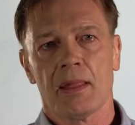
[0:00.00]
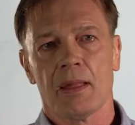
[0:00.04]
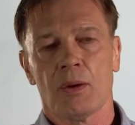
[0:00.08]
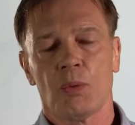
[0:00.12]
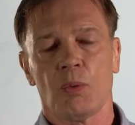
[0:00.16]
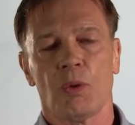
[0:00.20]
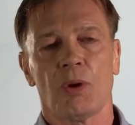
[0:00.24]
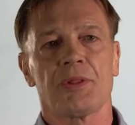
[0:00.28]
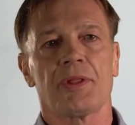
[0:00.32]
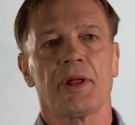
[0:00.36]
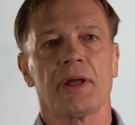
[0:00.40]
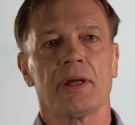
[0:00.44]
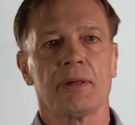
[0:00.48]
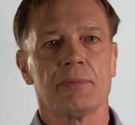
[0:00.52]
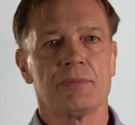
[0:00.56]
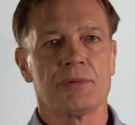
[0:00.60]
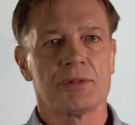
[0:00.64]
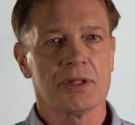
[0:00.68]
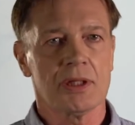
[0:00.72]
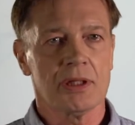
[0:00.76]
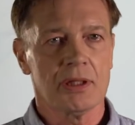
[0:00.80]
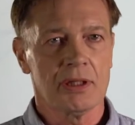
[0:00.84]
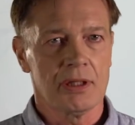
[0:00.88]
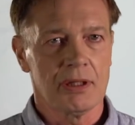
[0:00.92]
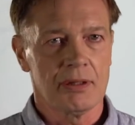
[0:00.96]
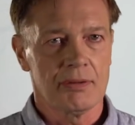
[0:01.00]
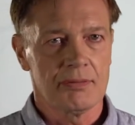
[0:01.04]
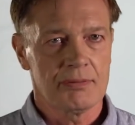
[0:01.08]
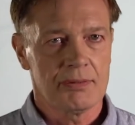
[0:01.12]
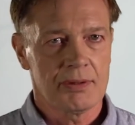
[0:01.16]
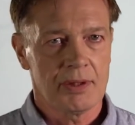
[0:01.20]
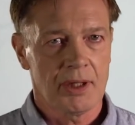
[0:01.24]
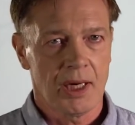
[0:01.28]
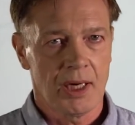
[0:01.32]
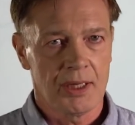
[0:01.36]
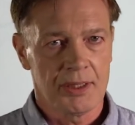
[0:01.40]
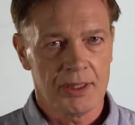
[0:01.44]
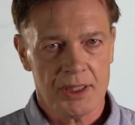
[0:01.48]
What they observed
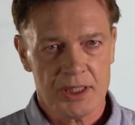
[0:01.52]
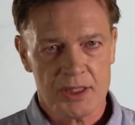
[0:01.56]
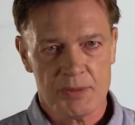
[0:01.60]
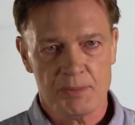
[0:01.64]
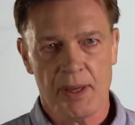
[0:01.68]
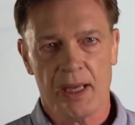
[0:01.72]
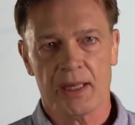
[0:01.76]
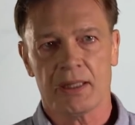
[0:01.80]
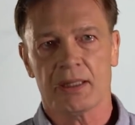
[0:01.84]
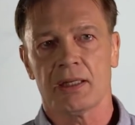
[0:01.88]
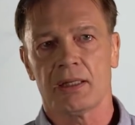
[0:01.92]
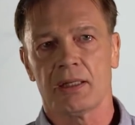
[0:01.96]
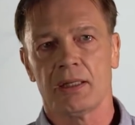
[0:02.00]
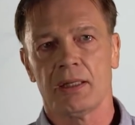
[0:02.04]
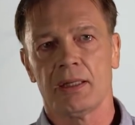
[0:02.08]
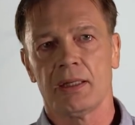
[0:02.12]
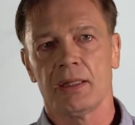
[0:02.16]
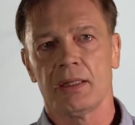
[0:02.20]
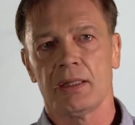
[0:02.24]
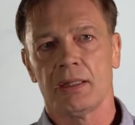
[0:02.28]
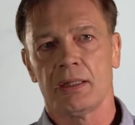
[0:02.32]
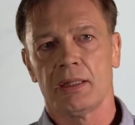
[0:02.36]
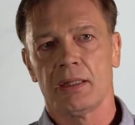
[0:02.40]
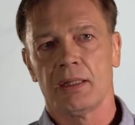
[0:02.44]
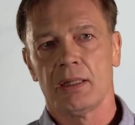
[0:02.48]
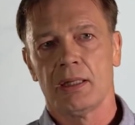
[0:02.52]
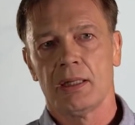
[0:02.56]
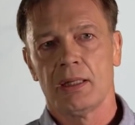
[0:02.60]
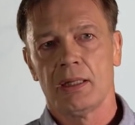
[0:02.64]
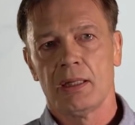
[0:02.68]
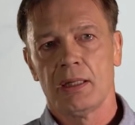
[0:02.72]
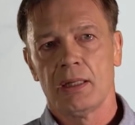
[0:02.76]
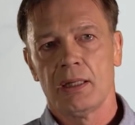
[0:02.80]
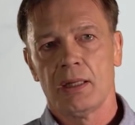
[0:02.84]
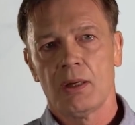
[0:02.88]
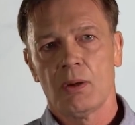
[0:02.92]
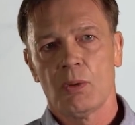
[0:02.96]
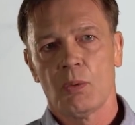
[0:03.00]
unexpectedly
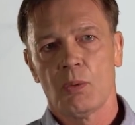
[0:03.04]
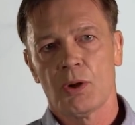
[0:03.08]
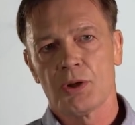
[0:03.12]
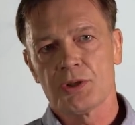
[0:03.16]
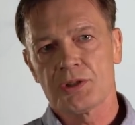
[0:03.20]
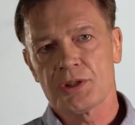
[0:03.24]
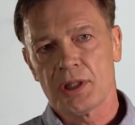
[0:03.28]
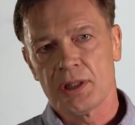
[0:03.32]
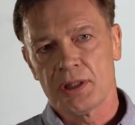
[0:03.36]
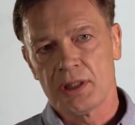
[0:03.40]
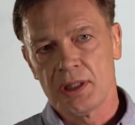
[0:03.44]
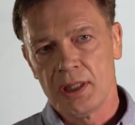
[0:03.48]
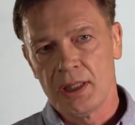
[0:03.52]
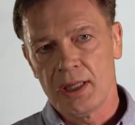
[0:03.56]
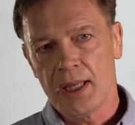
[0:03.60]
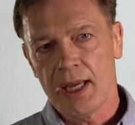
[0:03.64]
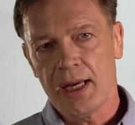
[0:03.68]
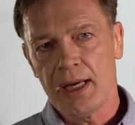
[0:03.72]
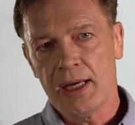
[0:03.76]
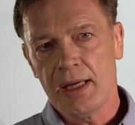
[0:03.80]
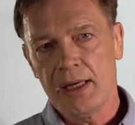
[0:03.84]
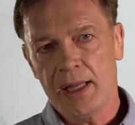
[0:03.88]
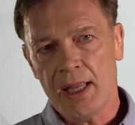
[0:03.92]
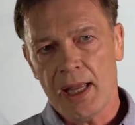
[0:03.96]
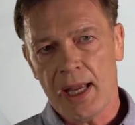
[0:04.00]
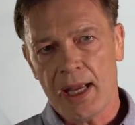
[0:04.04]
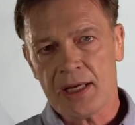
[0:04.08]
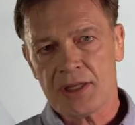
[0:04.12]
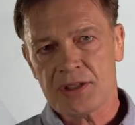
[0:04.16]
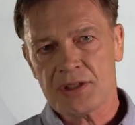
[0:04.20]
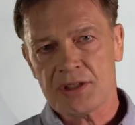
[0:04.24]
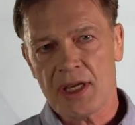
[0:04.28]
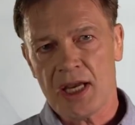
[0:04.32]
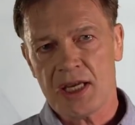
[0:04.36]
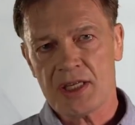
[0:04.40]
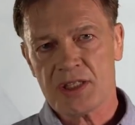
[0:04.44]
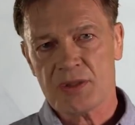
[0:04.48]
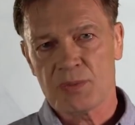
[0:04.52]
was a delayed
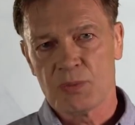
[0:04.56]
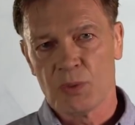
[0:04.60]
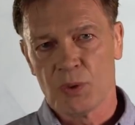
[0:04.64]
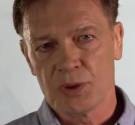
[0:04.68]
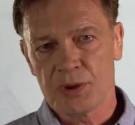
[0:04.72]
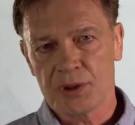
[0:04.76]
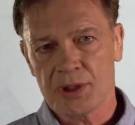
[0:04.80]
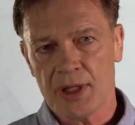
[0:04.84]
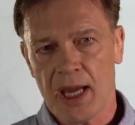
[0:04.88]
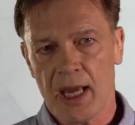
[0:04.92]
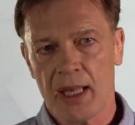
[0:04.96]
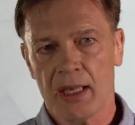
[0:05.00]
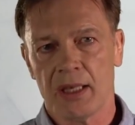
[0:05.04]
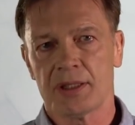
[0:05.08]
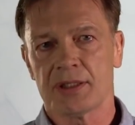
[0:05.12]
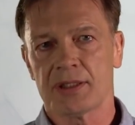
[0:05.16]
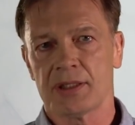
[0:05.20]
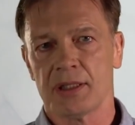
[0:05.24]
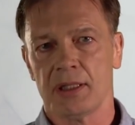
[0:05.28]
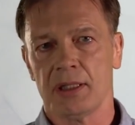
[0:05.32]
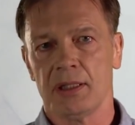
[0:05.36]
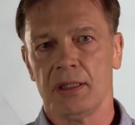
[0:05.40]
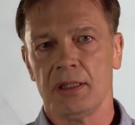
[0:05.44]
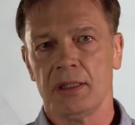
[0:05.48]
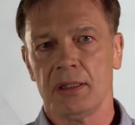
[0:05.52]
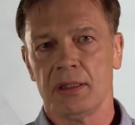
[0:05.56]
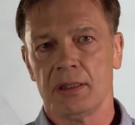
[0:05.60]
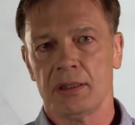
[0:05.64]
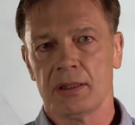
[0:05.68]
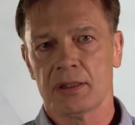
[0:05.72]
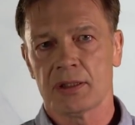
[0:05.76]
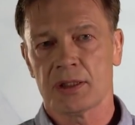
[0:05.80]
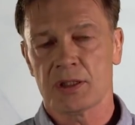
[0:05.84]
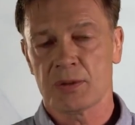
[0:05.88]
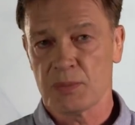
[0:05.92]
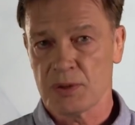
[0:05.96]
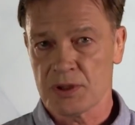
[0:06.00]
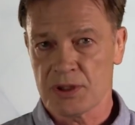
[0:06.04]
excess mortality,
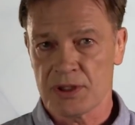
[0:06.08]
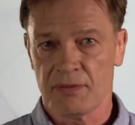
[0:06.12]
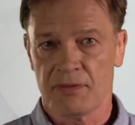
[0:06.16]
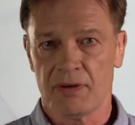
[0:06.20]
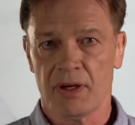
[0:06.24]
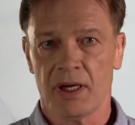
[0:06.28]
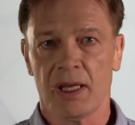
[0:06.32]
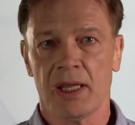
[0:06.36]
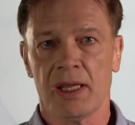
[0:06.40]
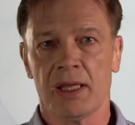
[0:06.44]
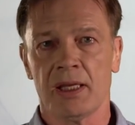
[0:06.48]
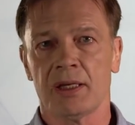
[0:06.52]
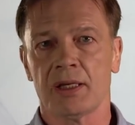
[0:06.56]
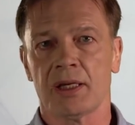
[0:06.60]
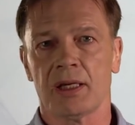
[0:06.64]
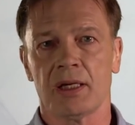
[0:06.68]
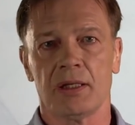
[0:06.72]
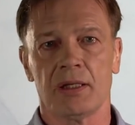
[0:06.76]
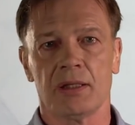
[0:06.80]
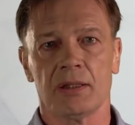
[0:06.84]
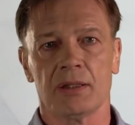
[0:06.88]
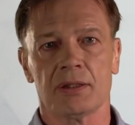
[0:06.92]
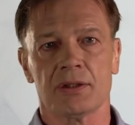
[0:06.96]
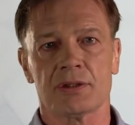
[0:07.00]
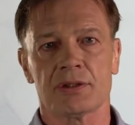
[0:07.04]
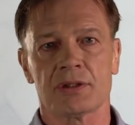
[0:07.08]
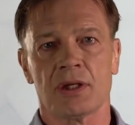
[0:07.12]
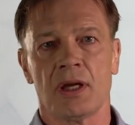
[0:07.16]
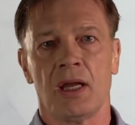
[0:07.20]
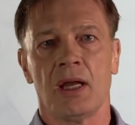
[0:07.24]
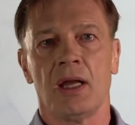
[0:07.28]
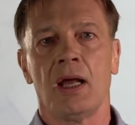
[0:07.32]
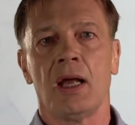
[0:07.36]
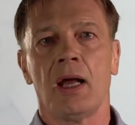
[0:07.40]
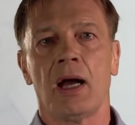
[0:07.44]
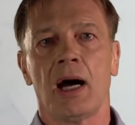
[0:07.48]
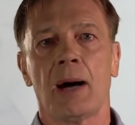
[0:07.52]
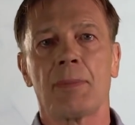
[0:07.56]
specifically in girls,
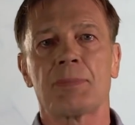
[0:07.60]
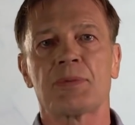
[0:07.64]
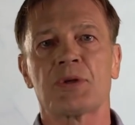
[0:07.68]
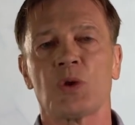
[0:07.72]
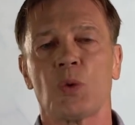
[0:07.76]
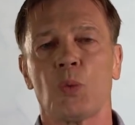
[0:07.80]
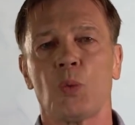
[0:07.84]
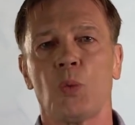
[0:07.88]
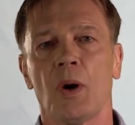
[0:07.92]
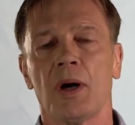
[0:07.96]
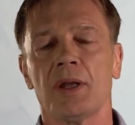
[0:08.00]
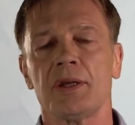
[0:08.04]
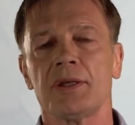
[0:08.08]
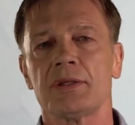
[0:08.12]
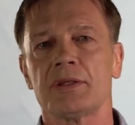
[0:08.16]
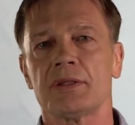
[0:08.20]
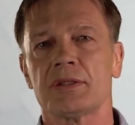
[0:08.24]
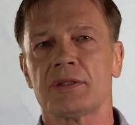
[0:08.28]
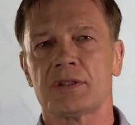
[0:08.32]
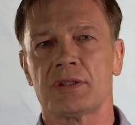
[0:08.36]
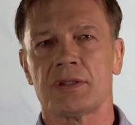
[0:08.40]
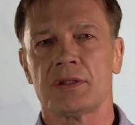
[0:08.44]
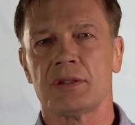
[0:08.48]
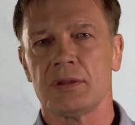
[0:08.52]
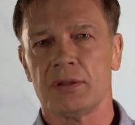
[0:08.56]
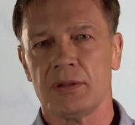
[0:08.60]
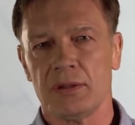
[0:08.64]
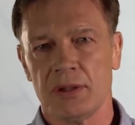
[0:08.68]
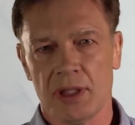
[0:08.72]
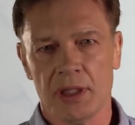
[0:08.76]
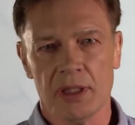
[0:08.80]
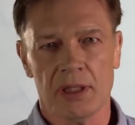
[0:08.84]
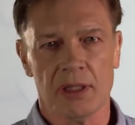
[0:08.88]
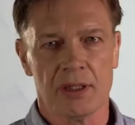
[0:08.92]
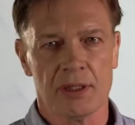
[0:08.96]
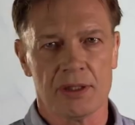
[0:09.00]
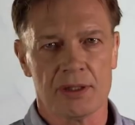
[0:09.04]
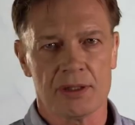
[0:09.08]
up to one to two
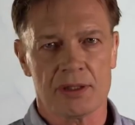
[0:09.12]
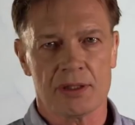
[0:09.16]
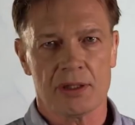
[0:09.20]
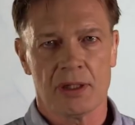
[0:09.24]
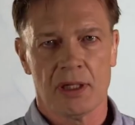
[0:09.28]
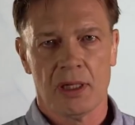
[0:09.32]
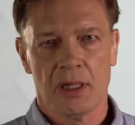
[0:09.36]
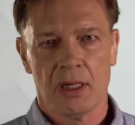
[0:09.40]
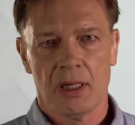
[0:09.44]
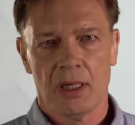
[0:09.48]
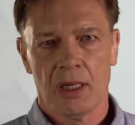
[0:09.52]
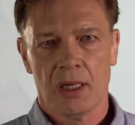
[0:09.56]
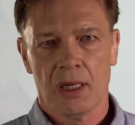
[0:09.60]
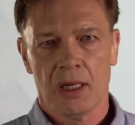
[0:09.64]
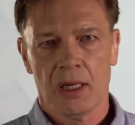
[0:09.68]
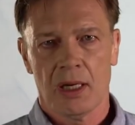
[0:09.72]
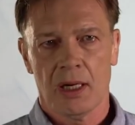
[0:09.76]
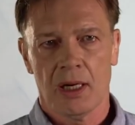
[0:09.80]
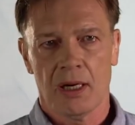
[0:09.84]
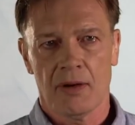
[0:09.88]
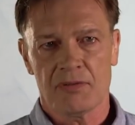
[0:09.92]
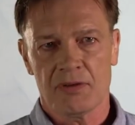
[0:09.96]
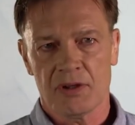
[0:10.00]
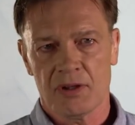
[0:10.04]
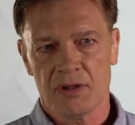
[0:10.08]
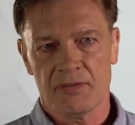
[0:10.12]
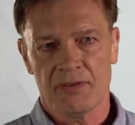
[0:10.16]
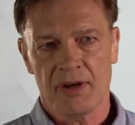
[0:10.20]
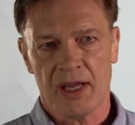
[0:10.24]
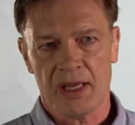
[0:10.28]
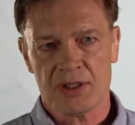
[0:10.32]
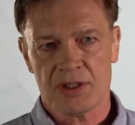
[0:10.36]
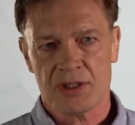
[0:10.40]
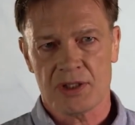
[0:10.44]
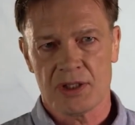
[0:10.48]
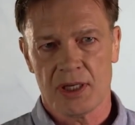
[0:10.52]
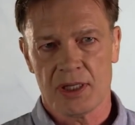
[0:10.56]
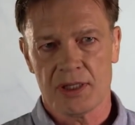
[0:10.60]
years after the
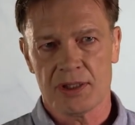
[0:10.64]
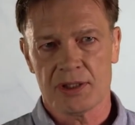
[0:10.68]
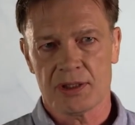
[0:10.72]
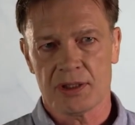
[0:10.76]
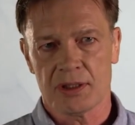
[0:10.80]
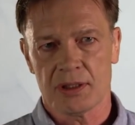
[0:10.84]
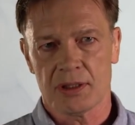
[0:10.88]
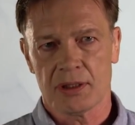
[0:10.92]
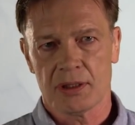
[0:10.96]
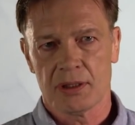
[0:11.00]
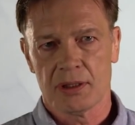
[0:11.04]
vaccination,